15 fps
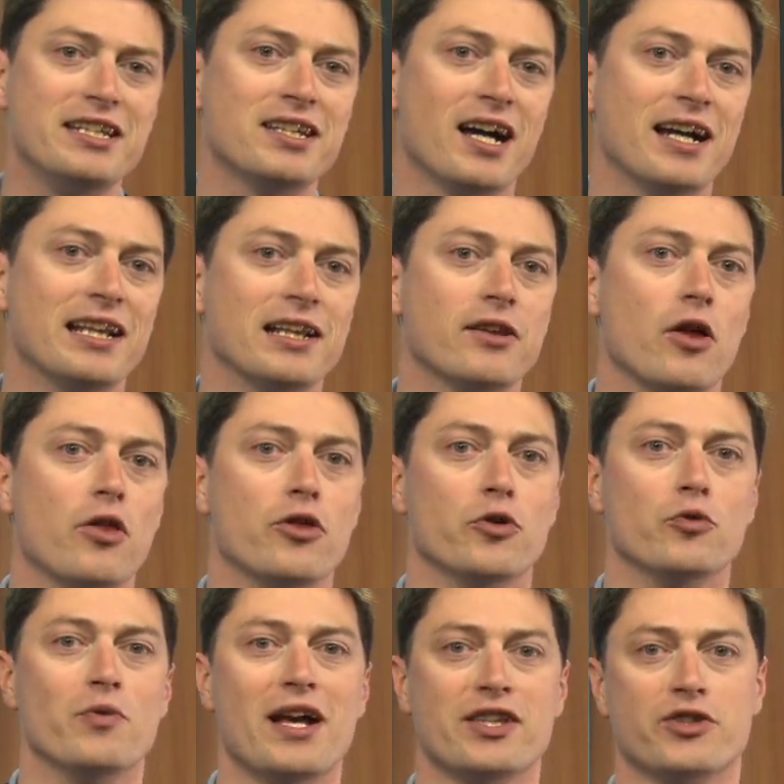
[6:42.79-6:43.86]
titled The
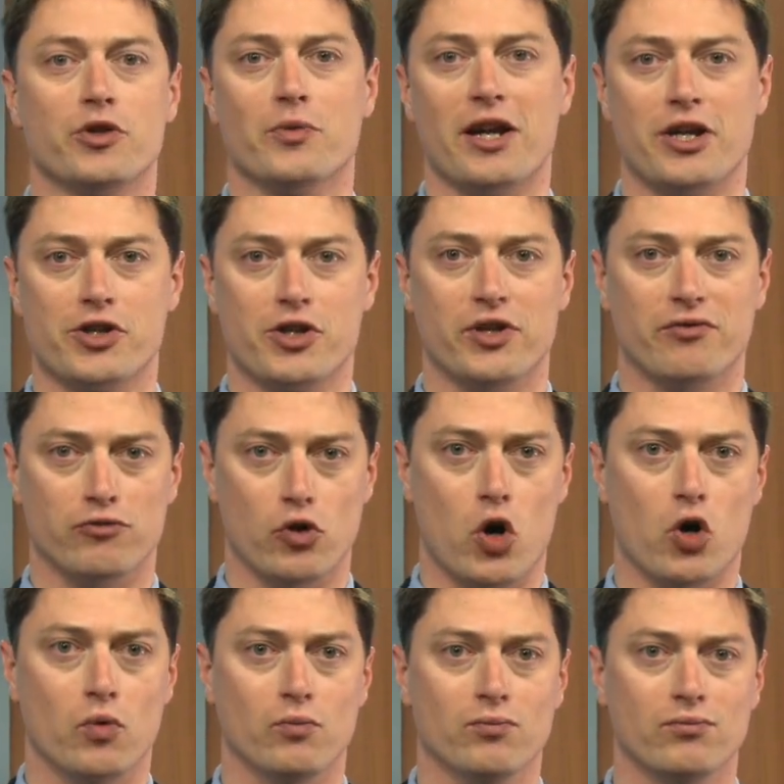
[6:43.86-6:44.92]
Restoration of
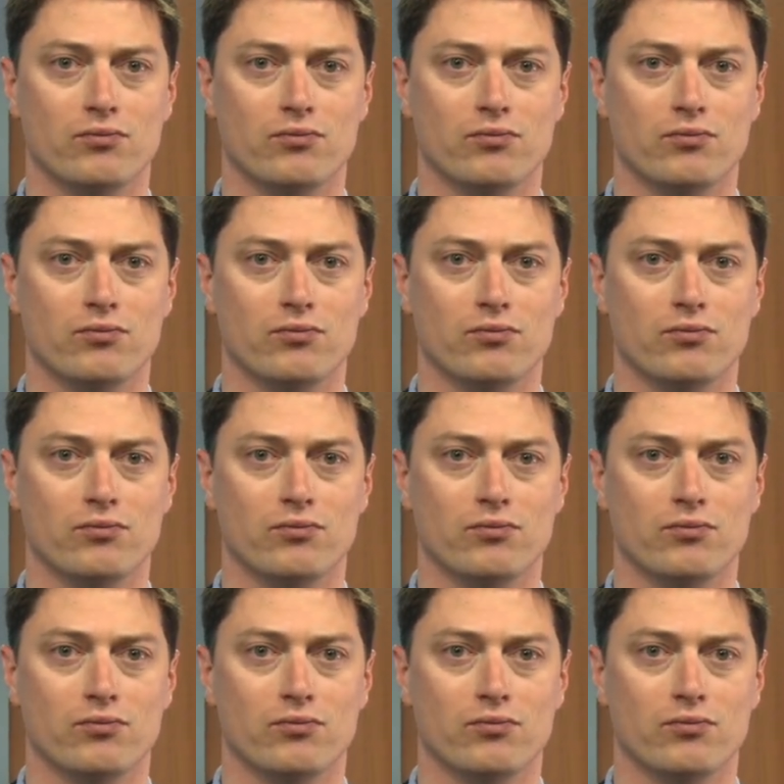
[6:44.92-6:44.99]
Rome.